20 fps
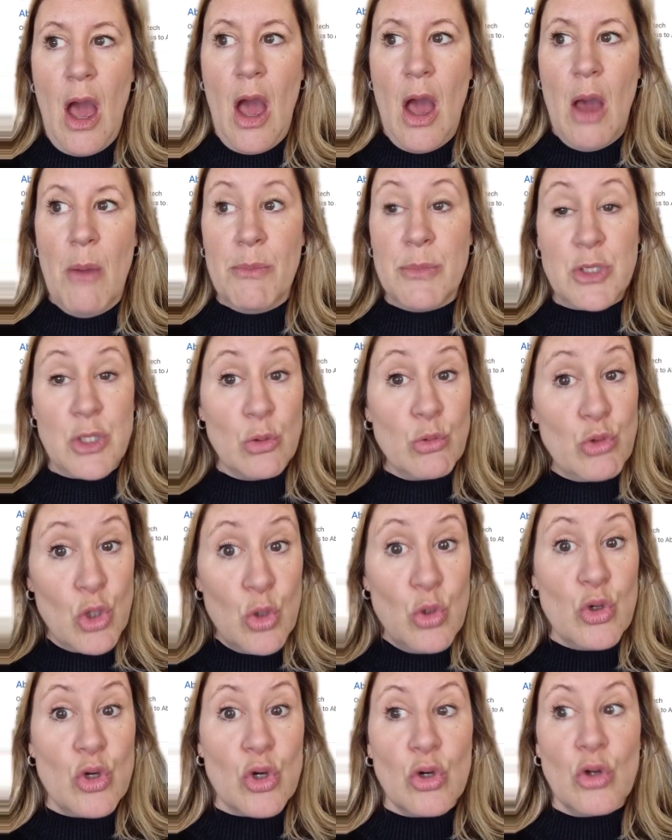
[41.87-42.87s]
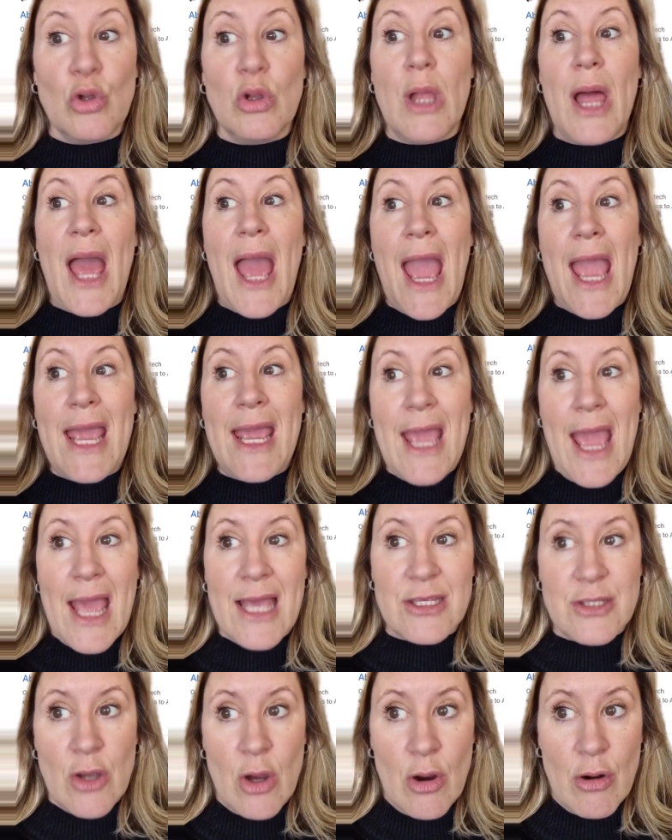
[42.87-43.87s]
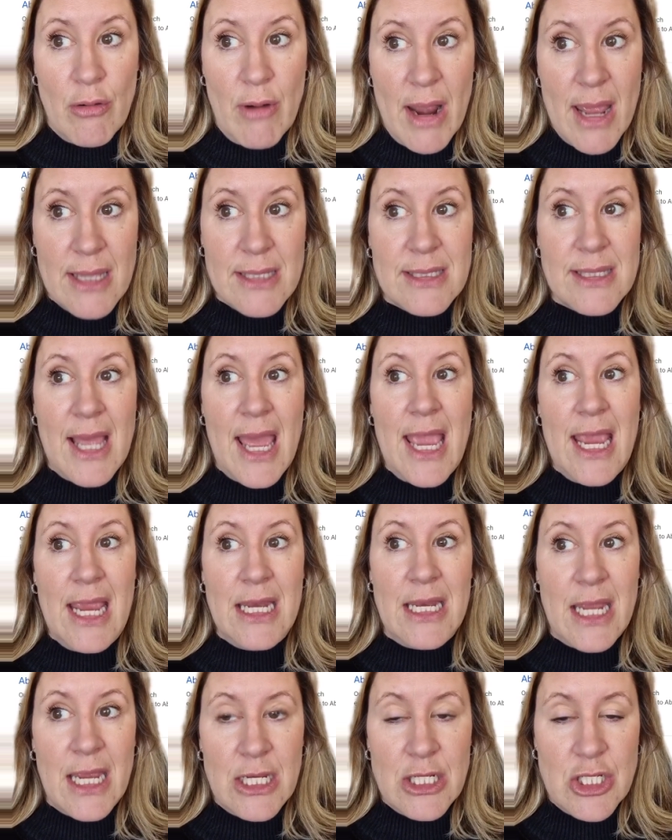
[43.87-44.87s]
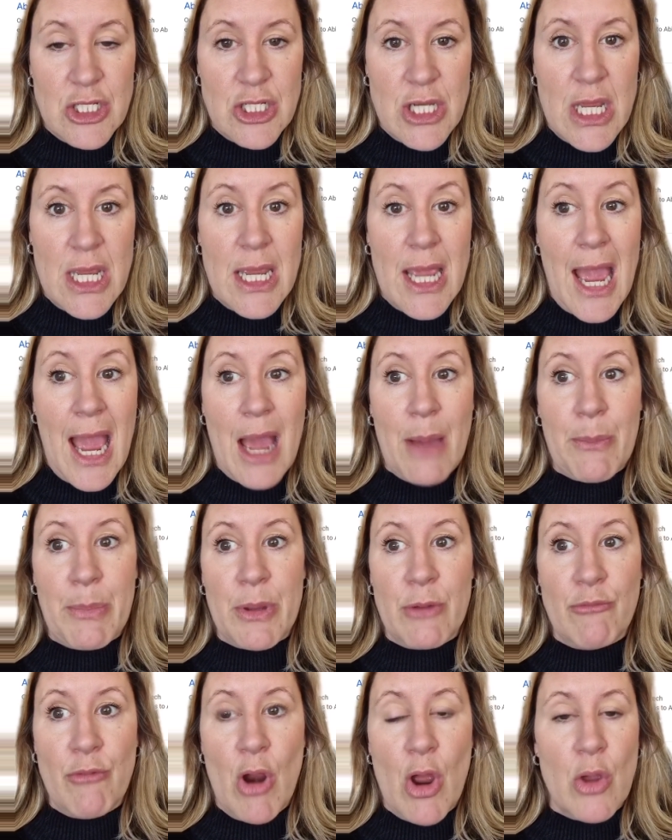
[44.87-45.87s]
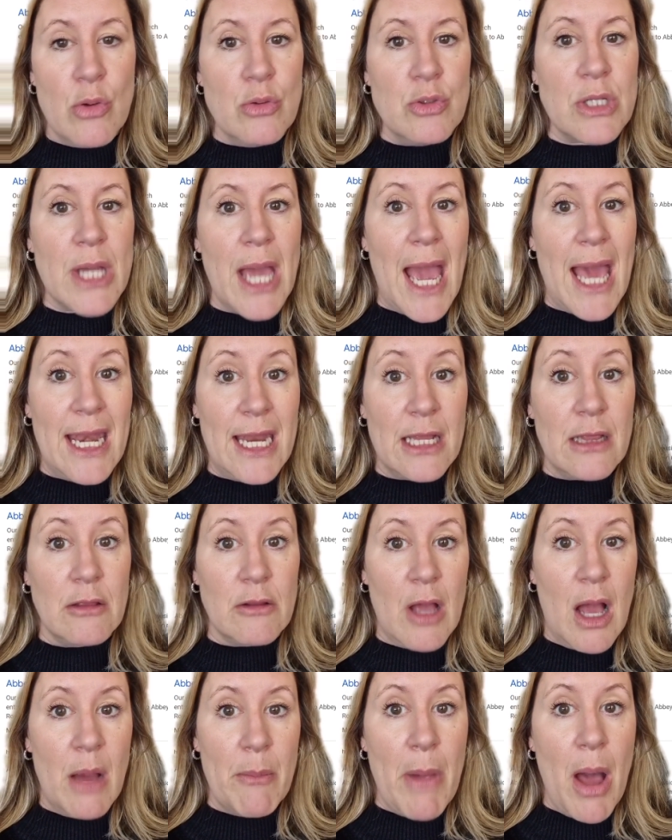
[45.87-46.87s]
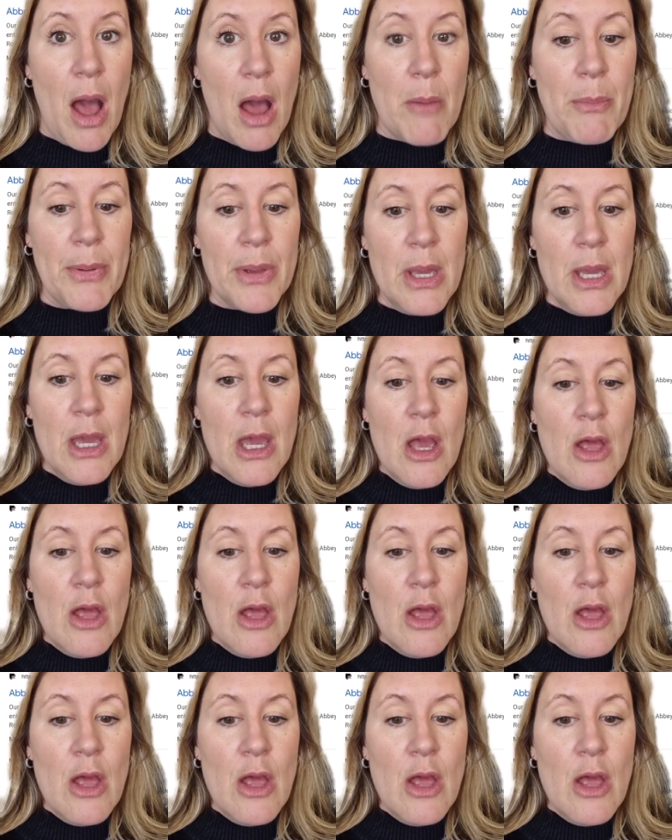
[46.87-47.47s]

So Google ASRS ADHD Abbey Road and it'll come up.